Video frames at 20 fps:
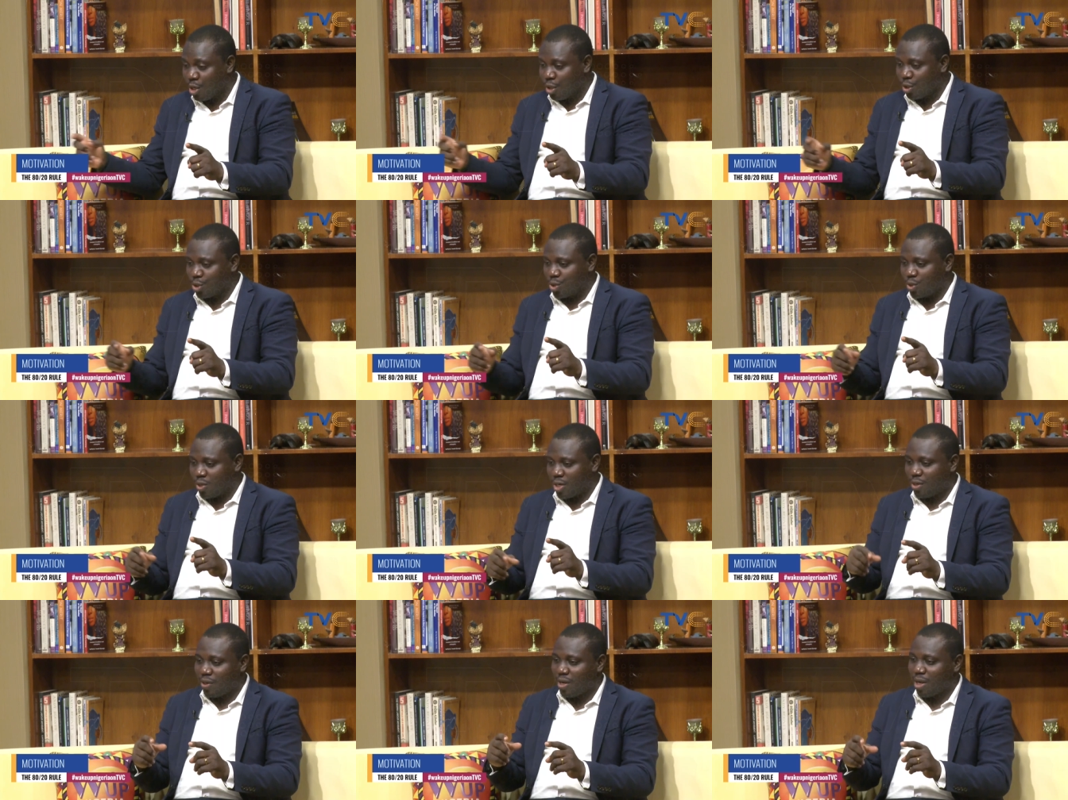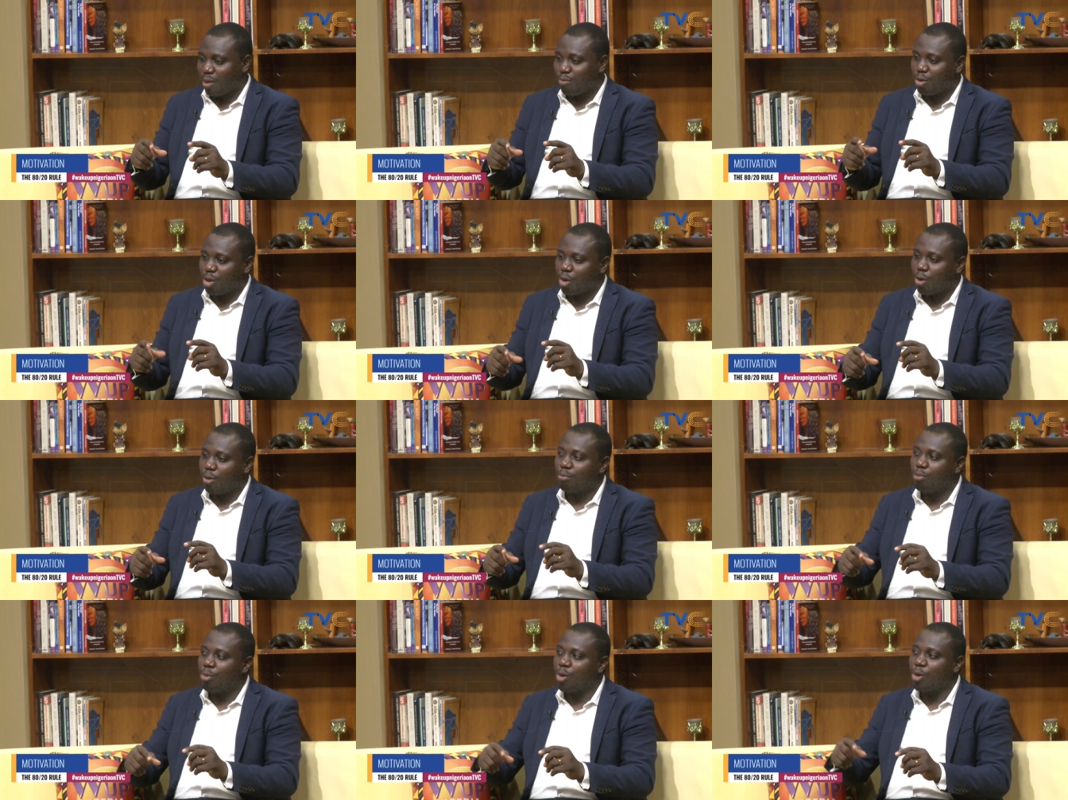so that you can
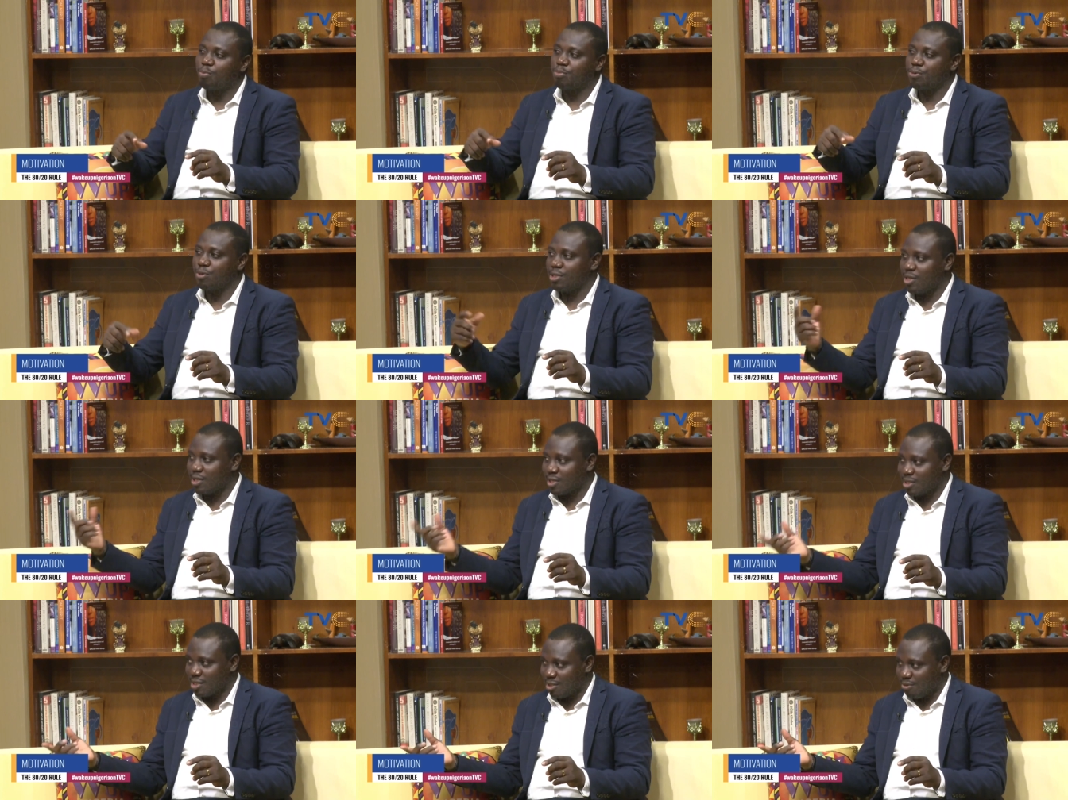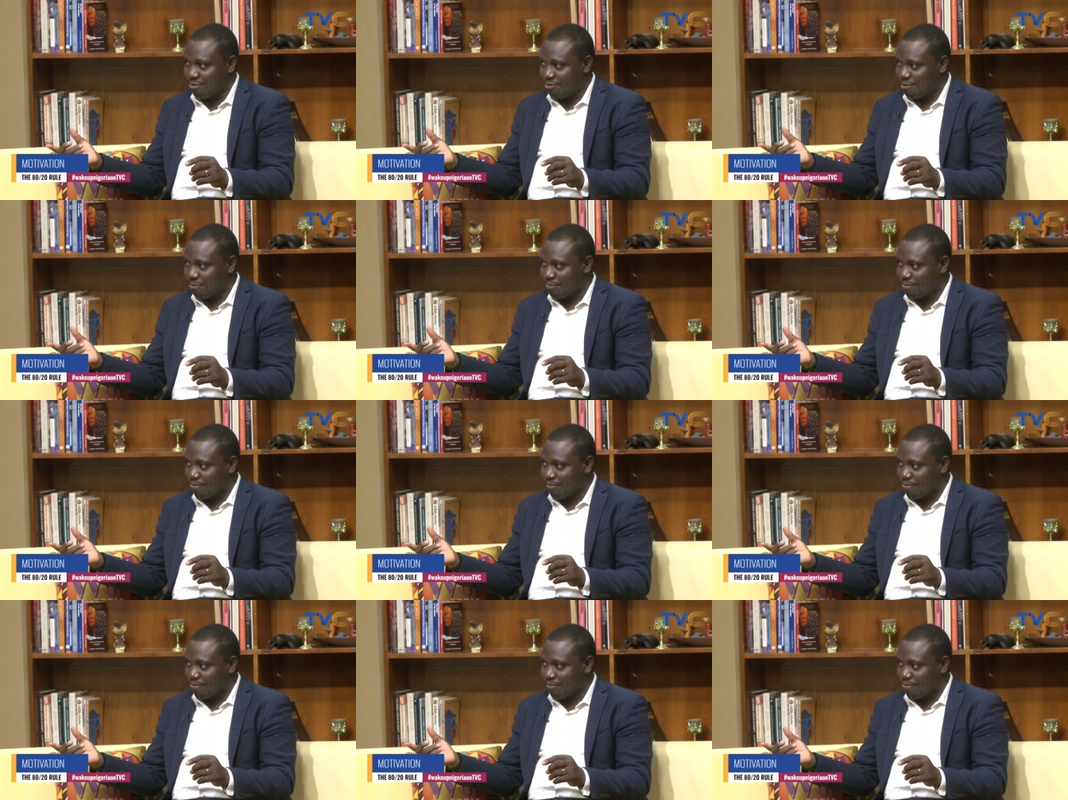become more productive?